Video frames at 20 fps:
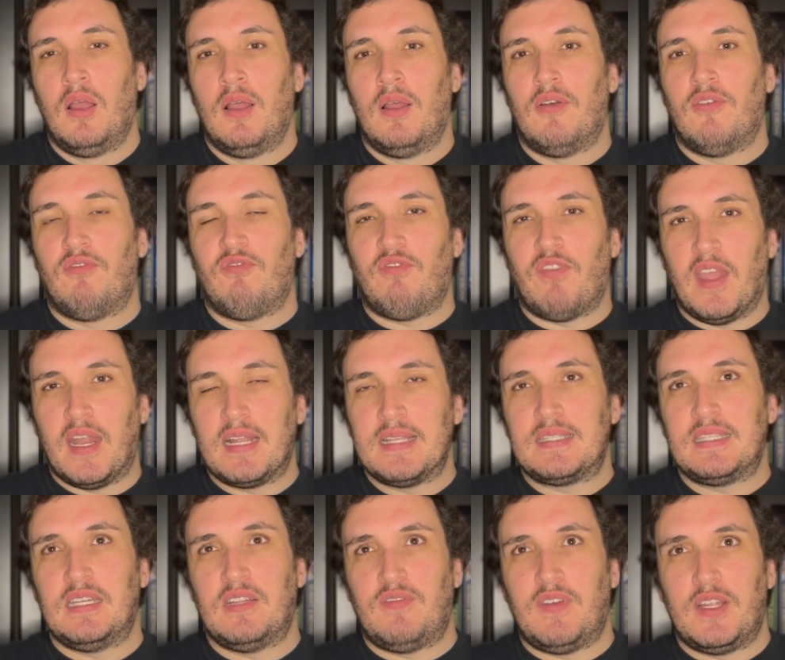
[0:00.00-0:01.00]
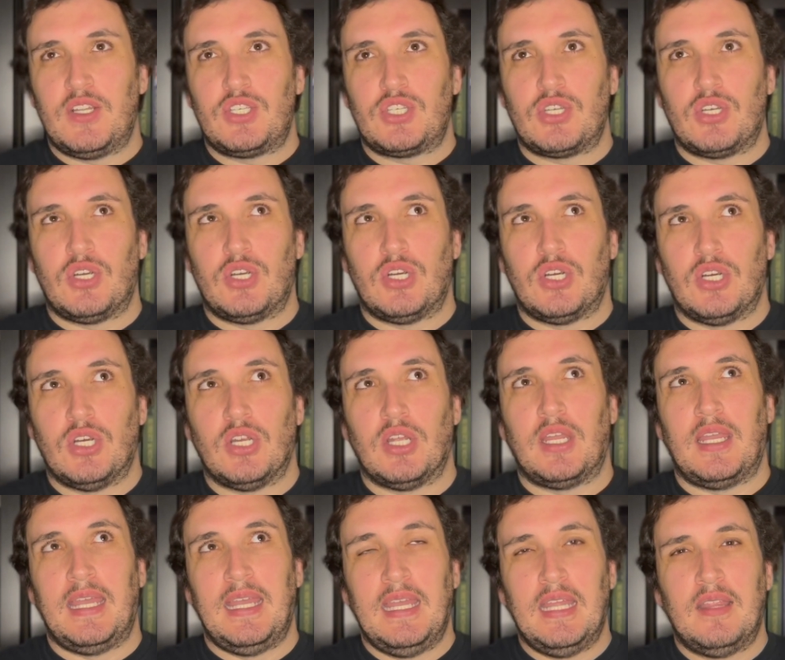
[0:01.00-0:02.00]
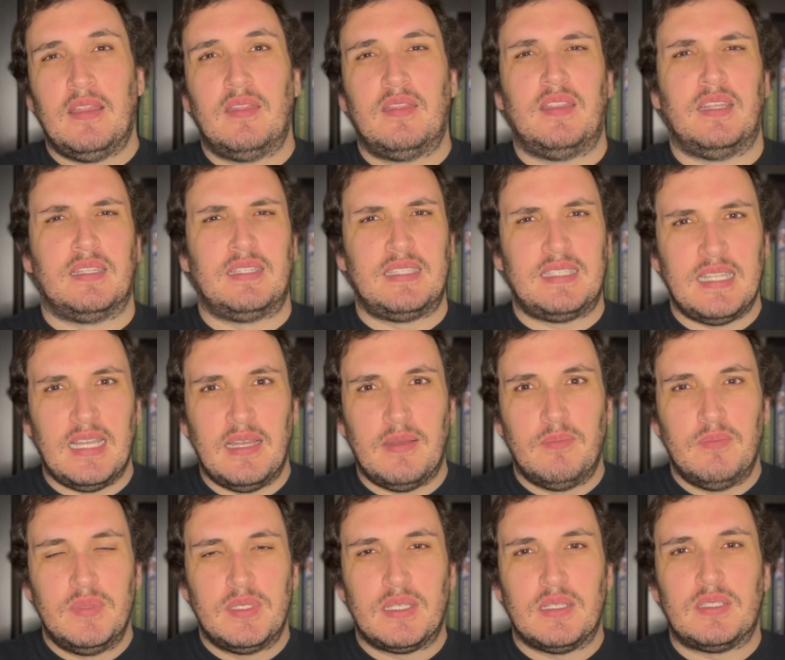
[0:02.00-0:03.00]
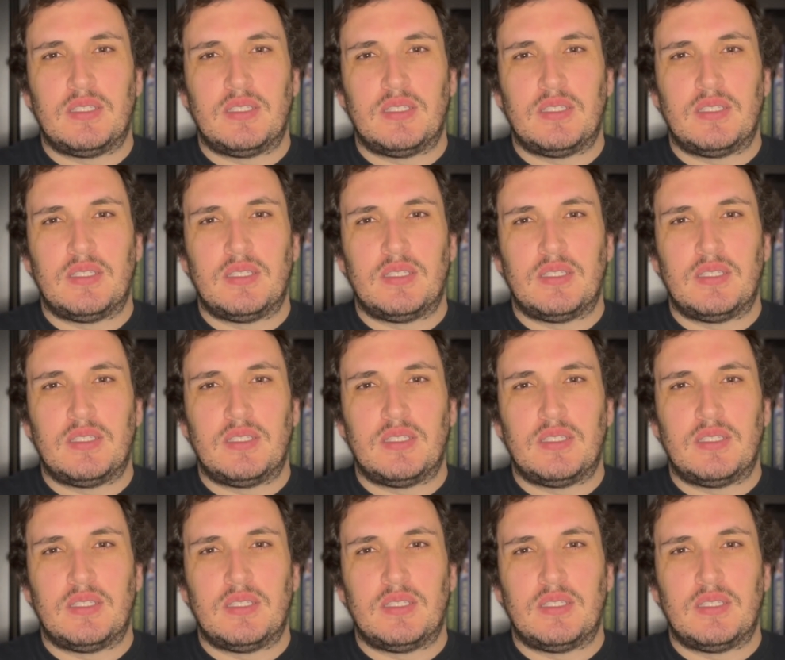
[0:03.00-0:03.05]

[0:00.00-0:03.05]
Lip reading: fantasy adventure in The Sims.